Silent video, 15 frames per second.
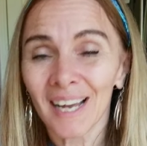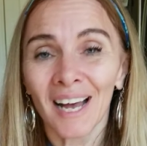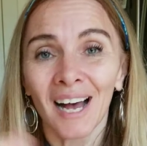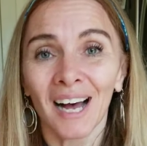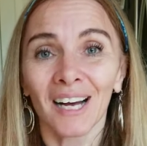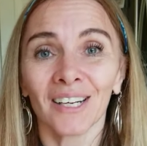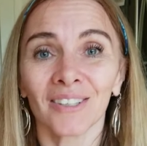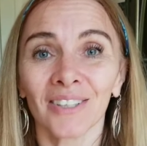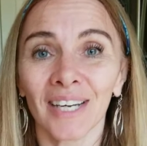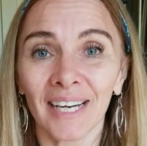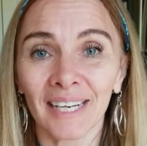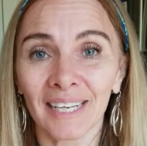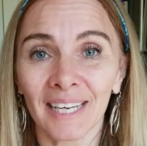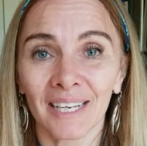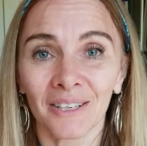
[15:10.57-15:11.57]
All right,
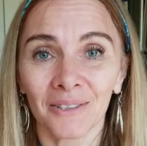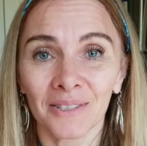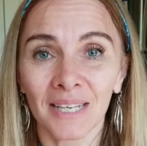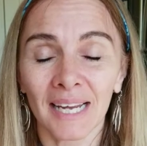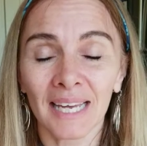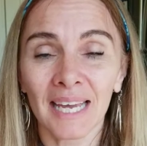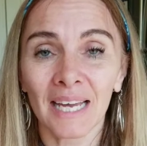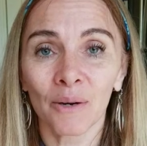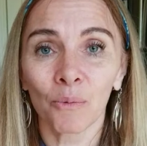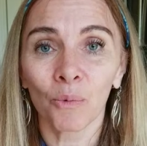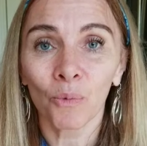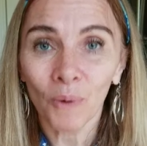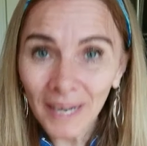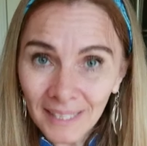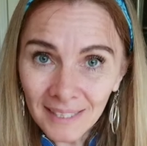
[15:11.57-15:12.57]
kiddos, I can't
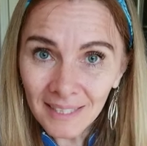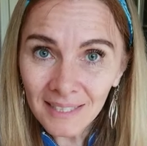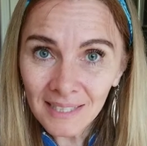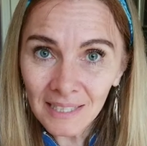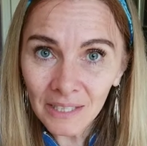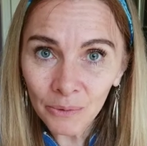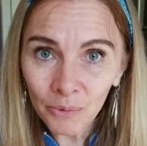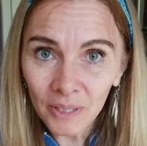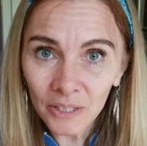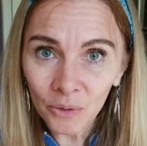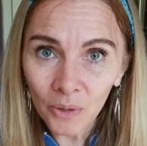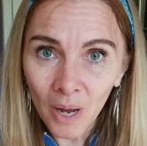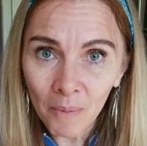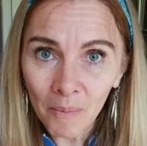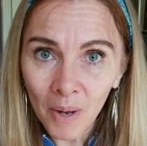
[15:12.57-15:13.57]
wait to see what you
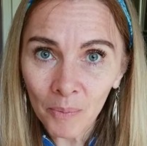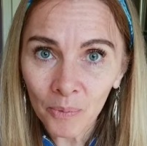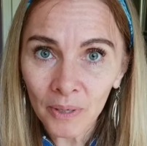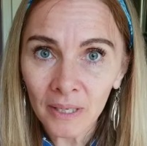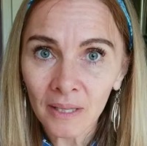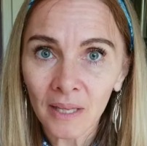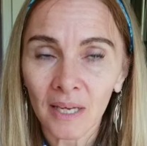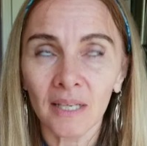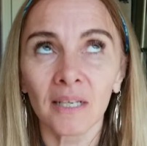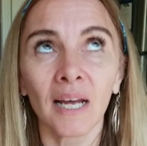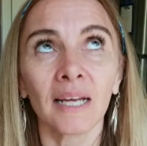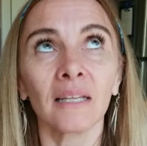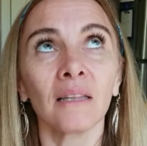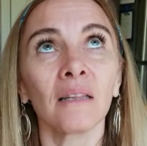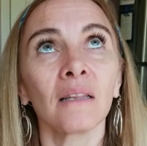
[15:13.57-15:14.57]
come up with. And I
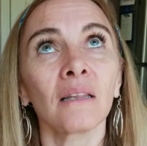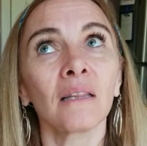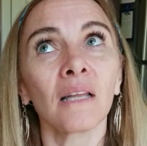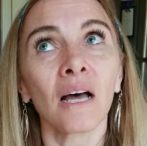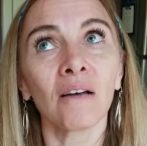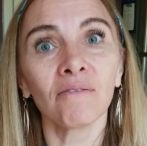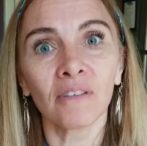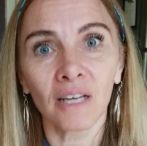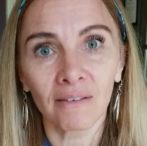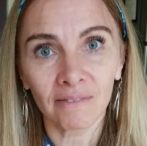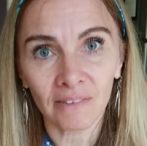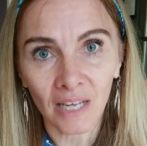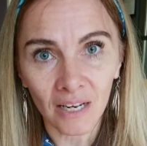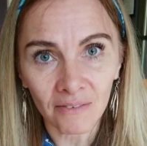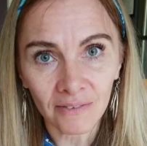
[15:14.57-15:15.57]
love, love,
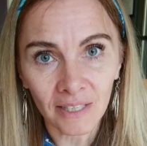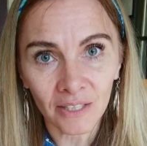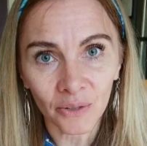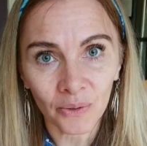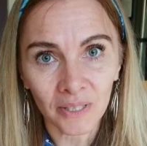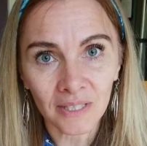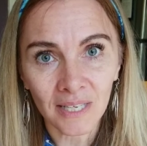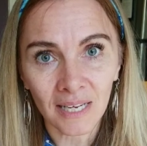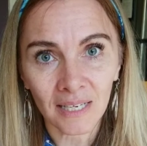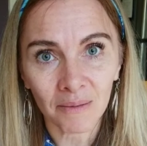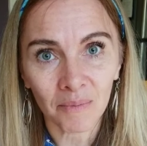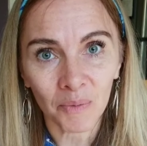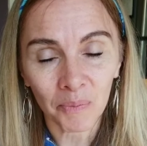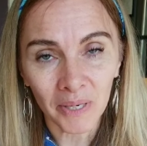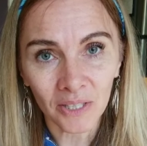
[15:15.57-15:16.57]
love that you are sending me
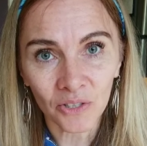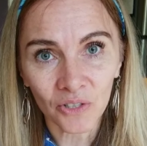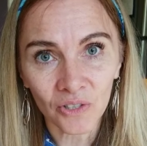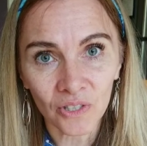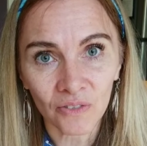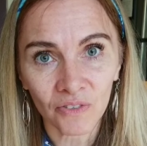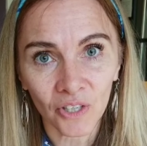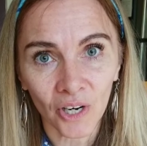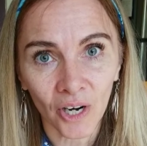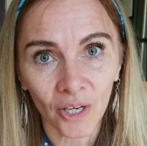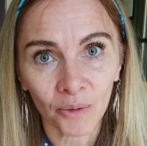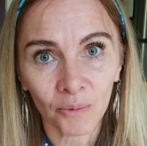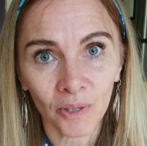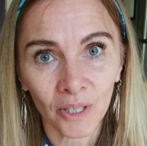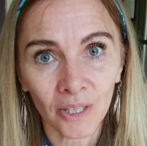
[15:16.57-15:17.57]
pictures of your
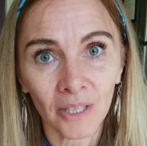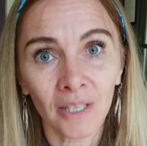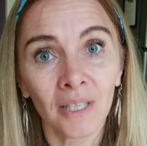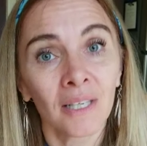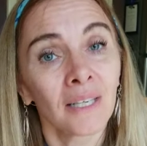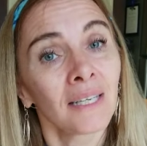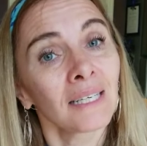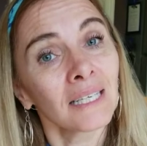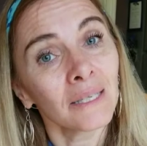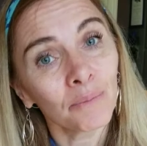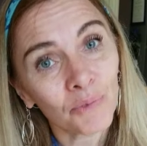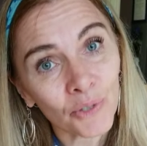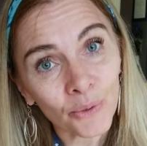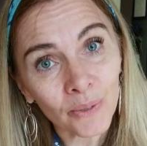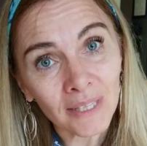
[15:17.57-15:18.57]
artwork. Keep
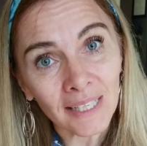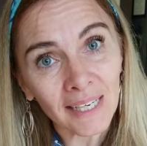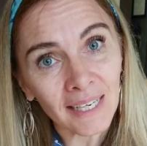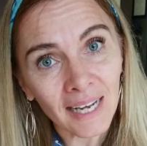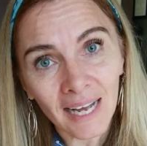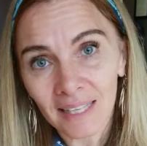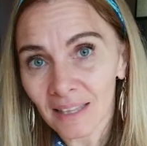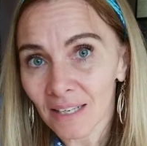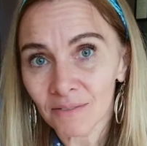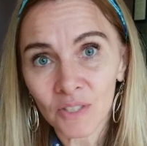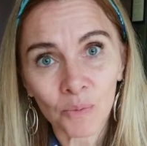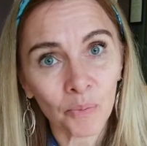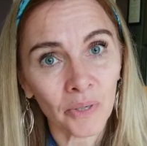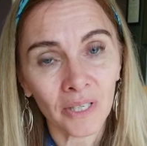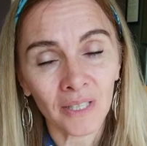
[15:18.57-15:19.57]
doing that. I love to
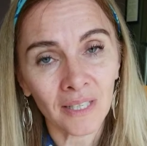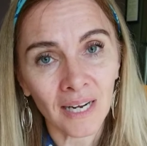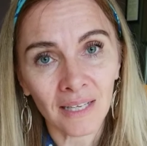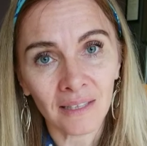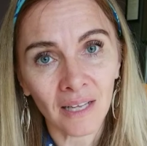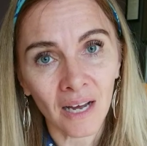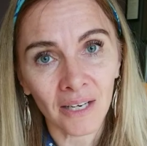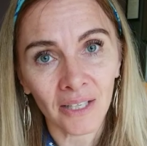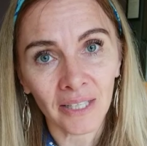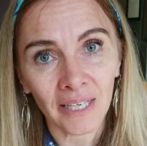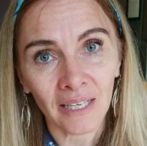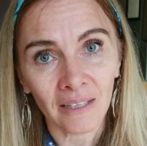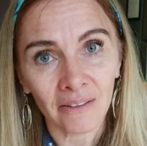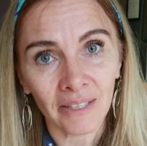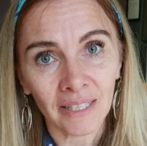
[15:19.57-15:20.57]
put it on the art
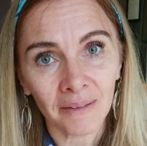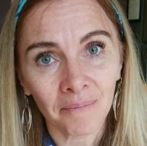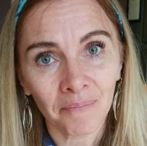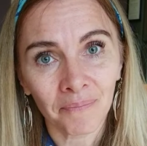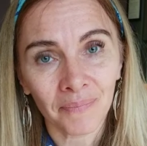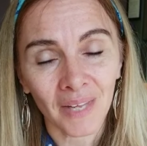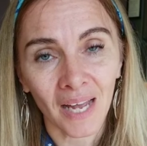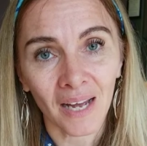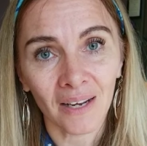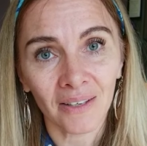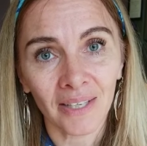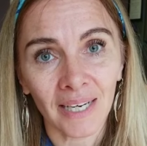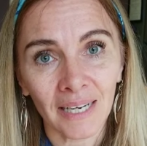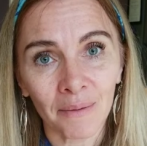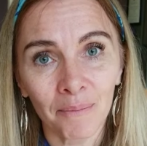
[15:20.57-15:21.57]
gallery. All
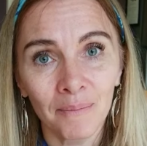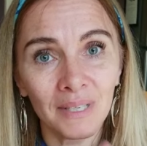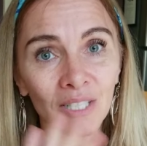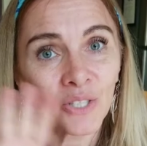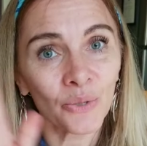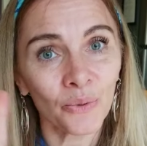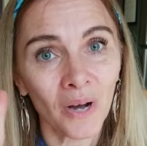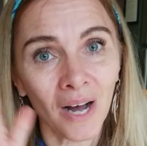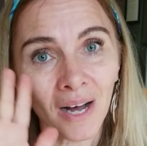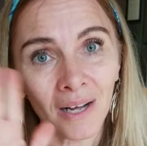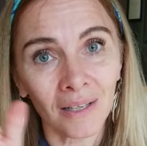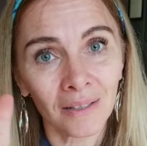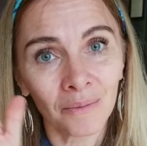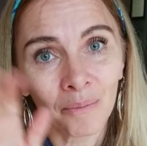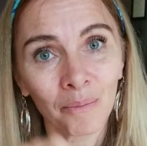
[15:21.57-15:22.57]
right, miss you all.
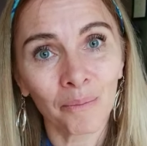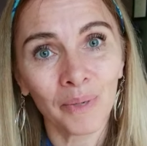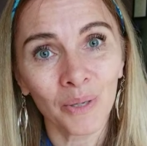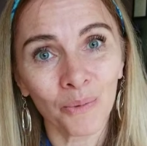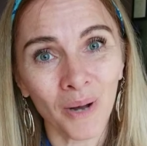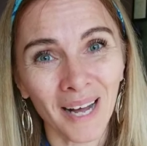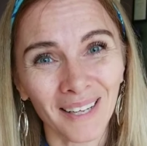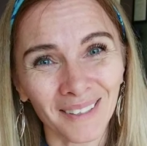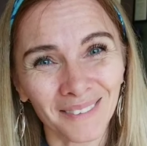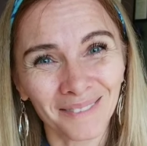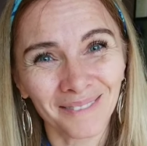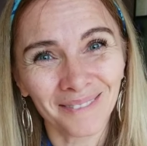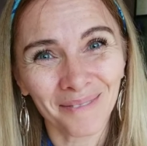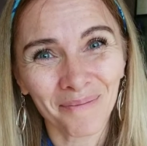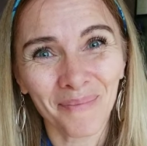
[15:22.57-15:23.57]
Be well.
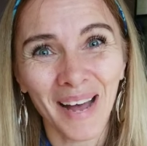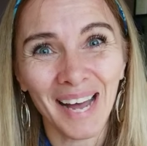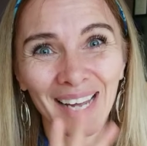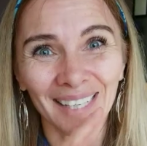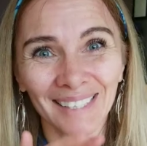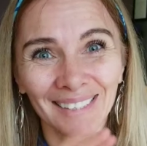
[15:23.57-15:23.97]
Bye.